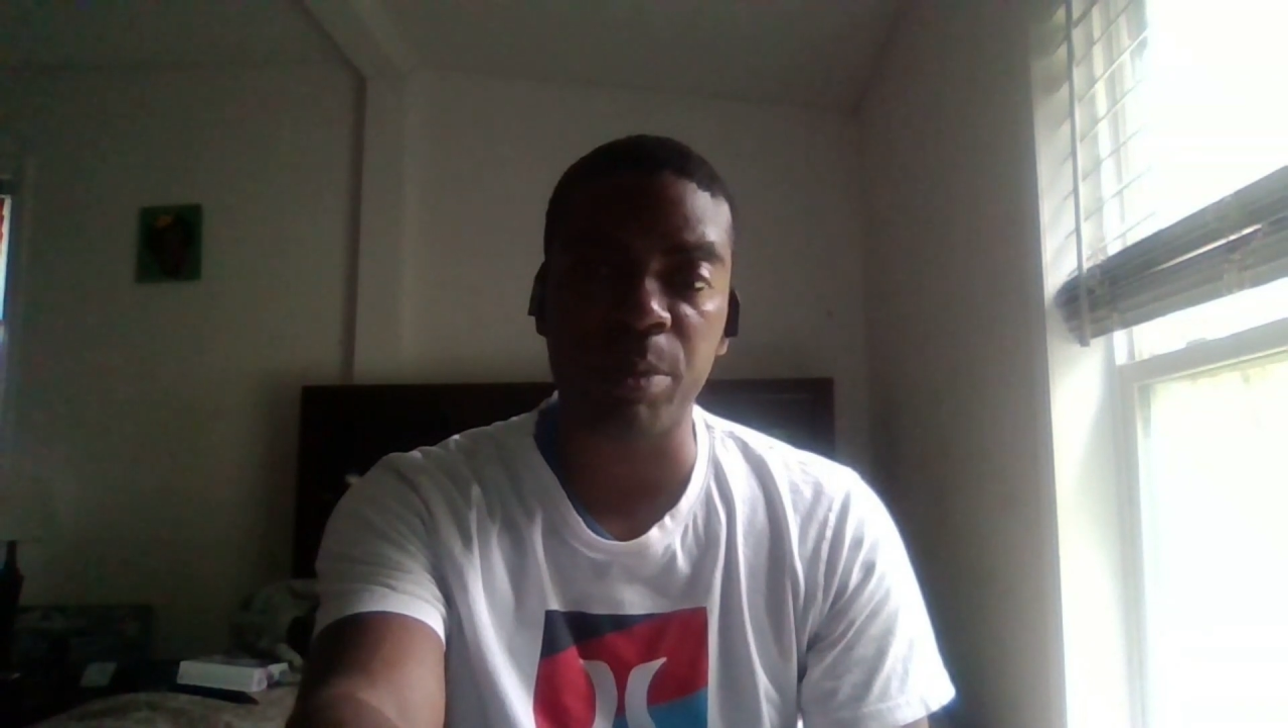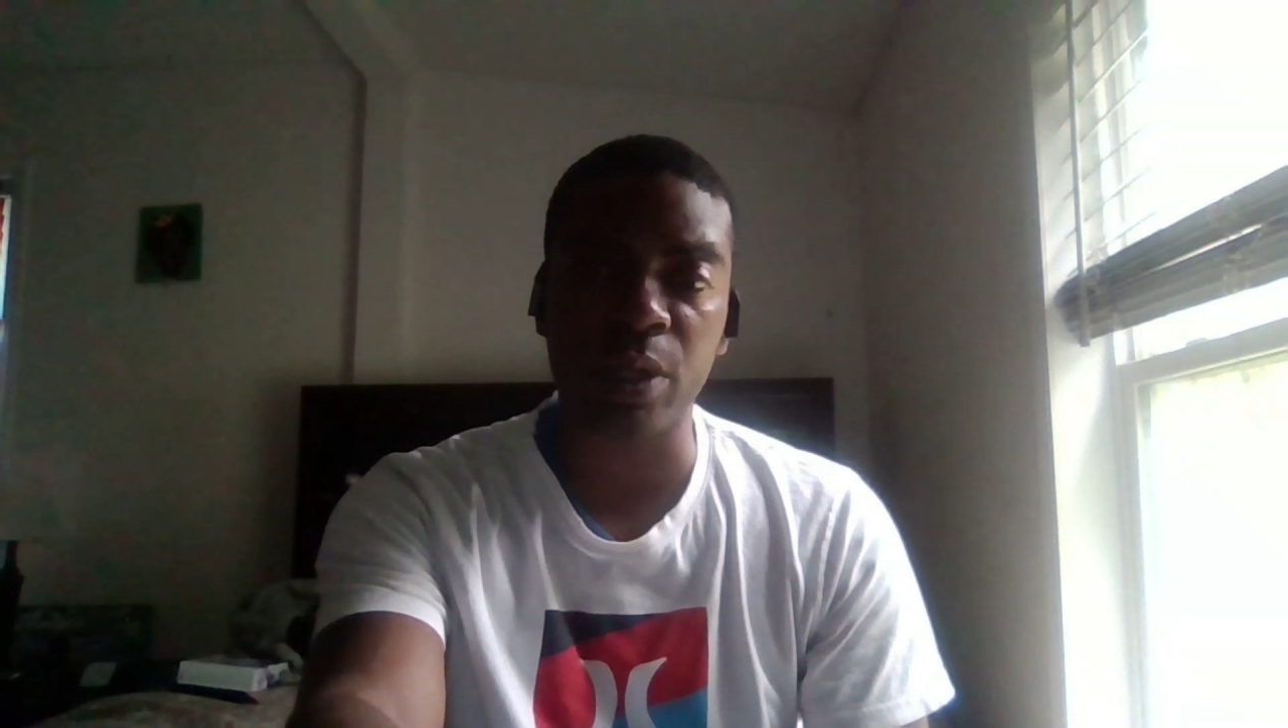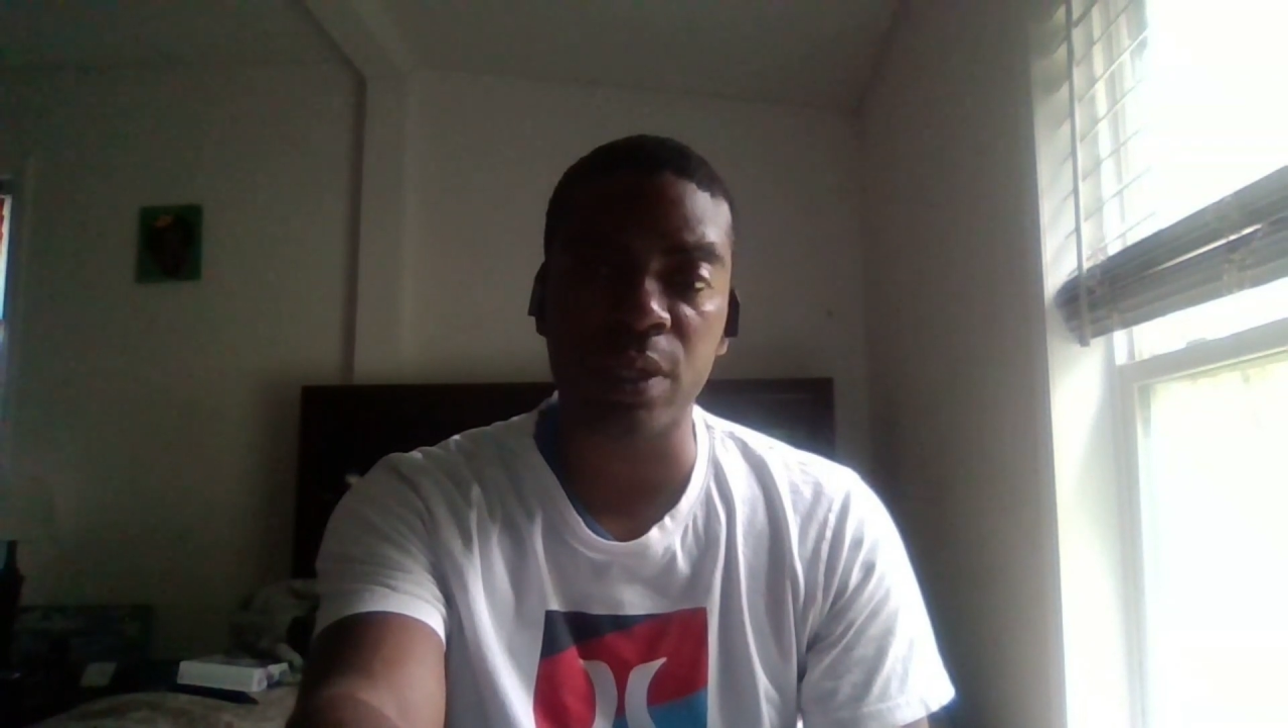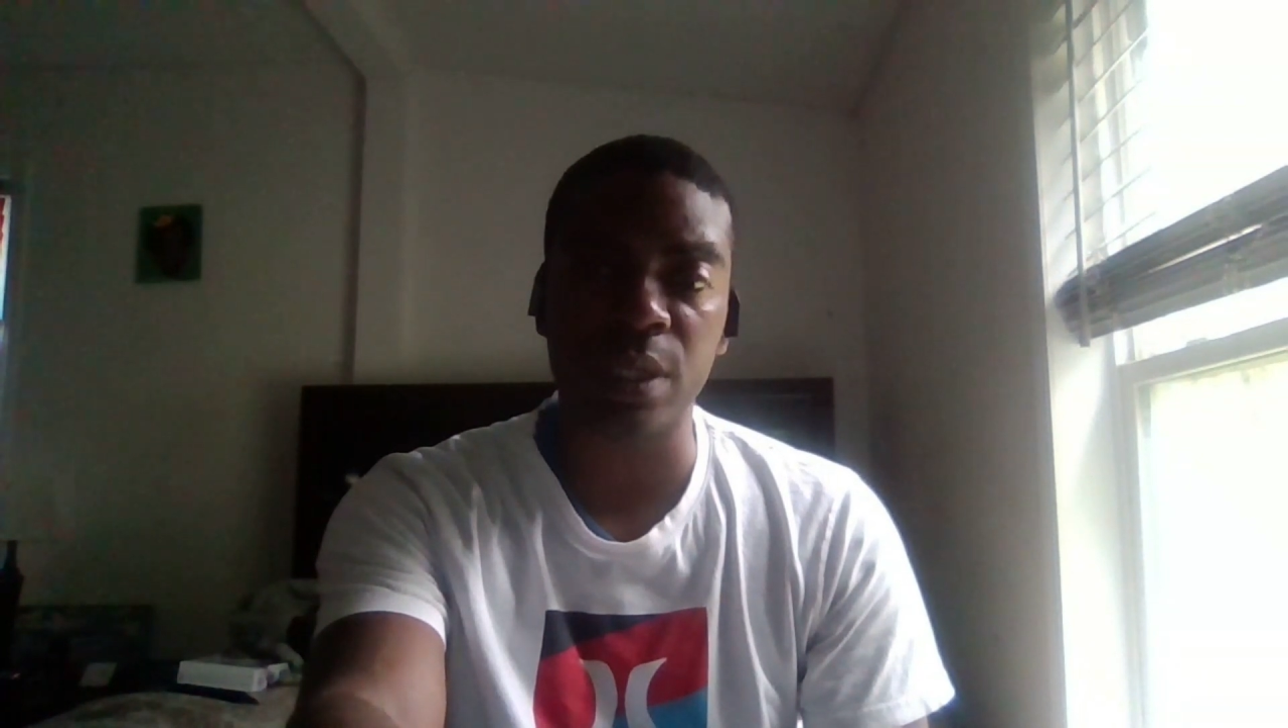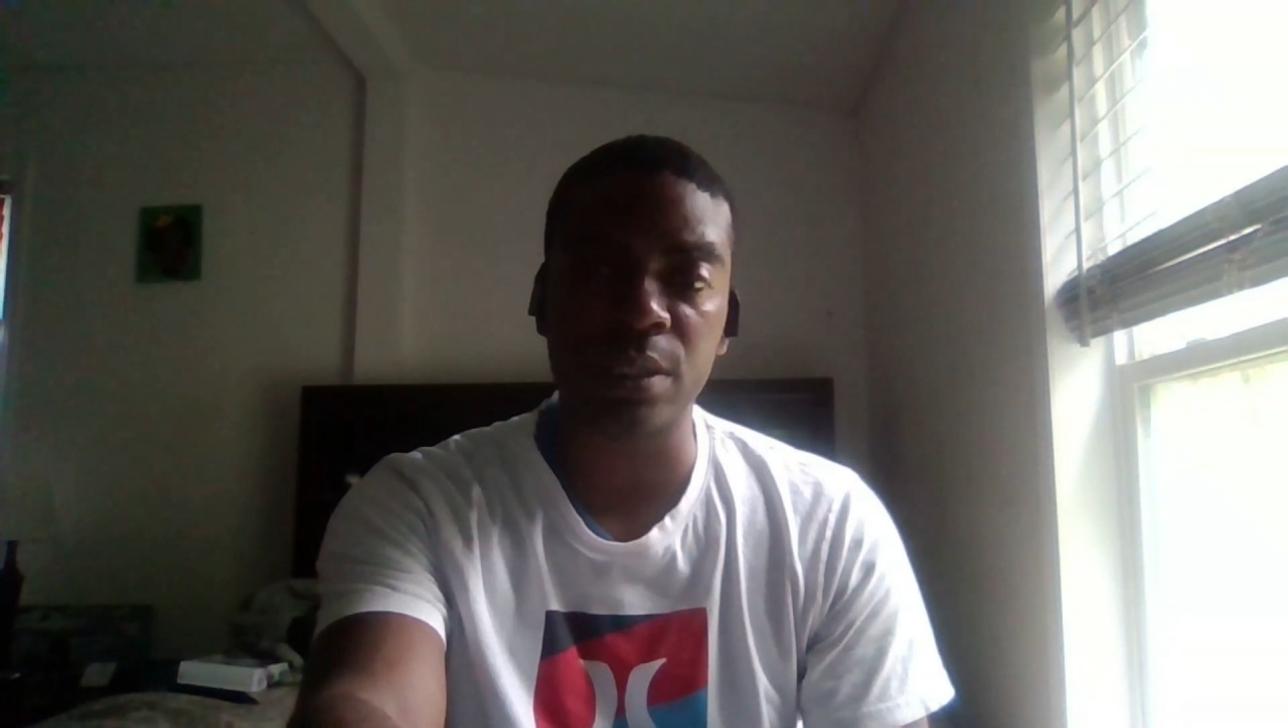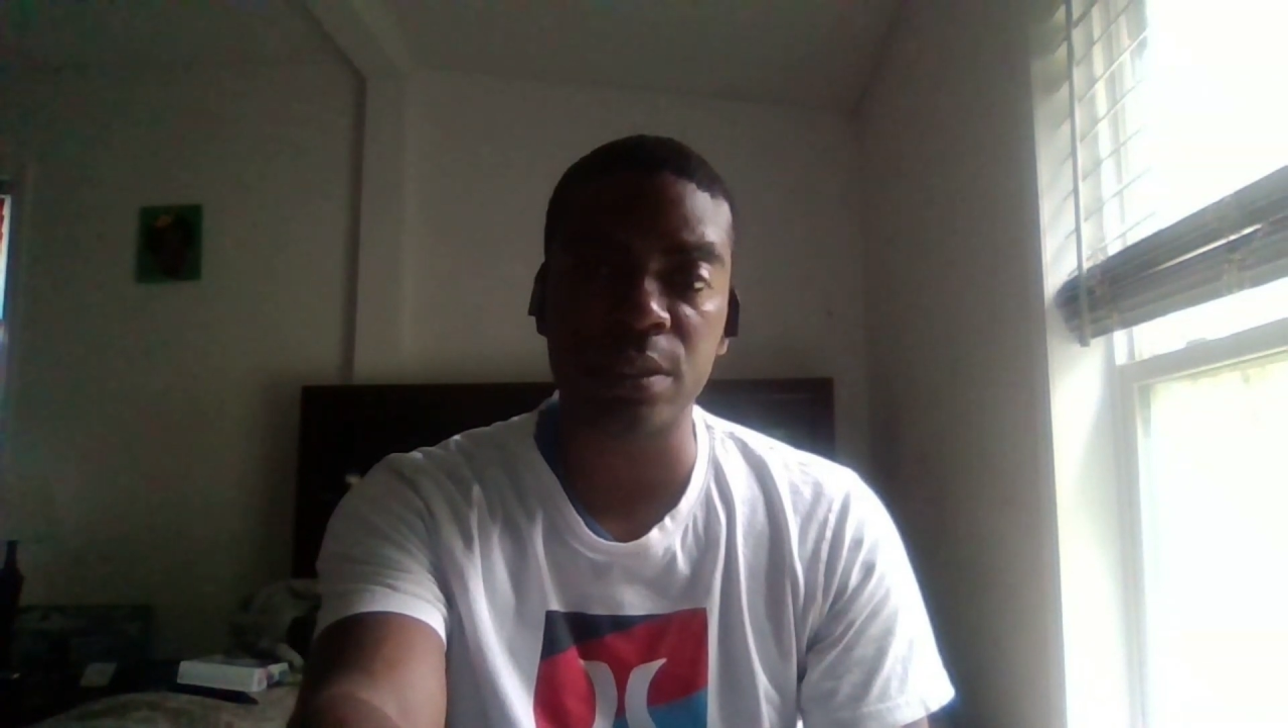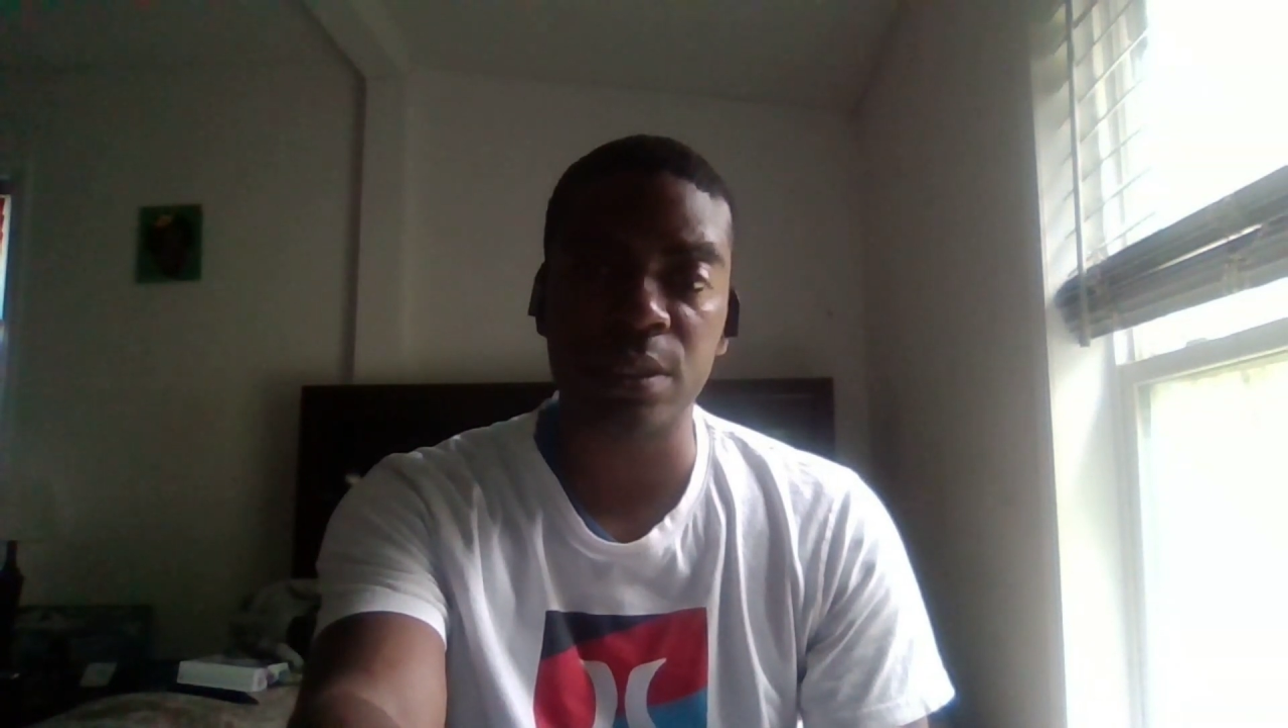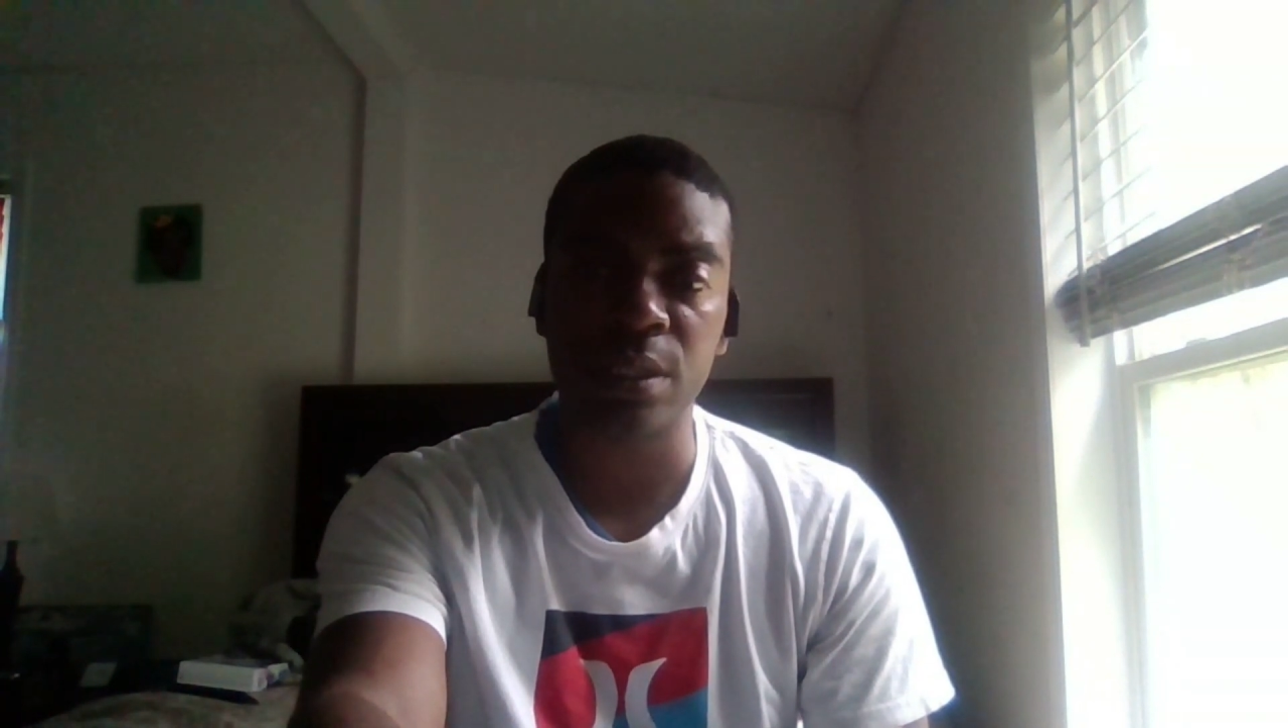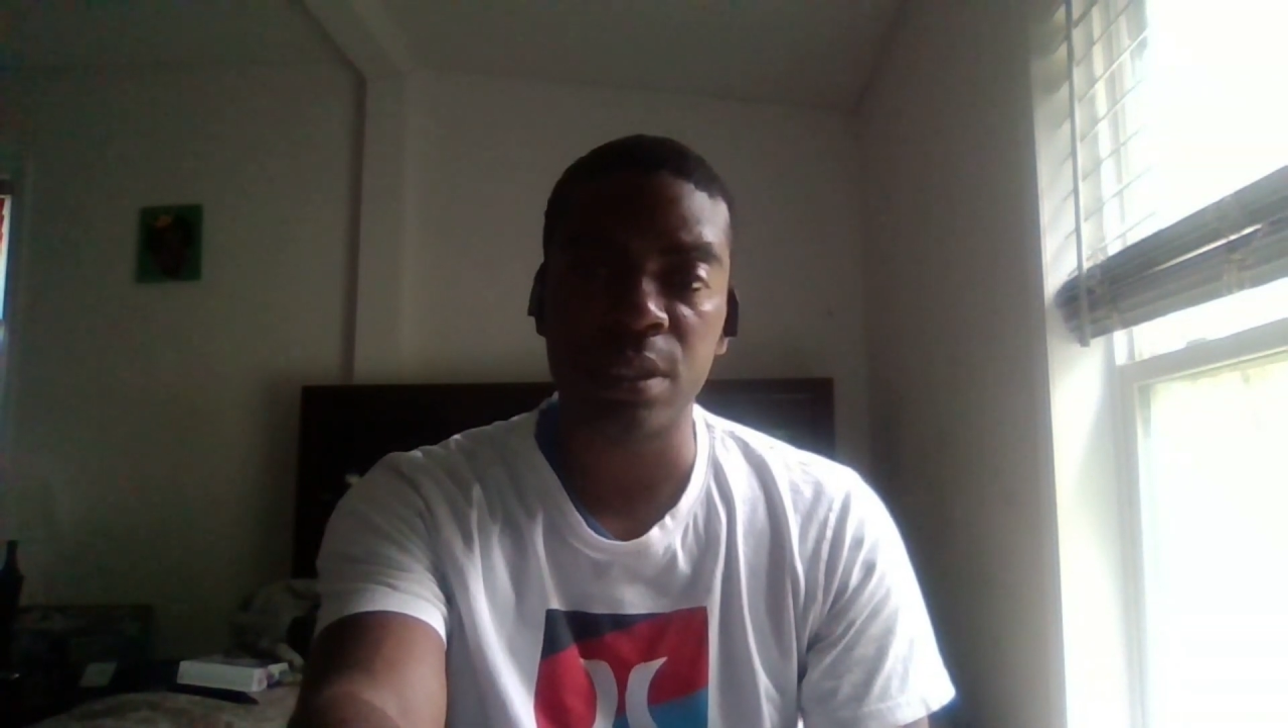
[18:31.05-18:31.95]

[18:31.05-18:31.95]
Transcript: Pelicans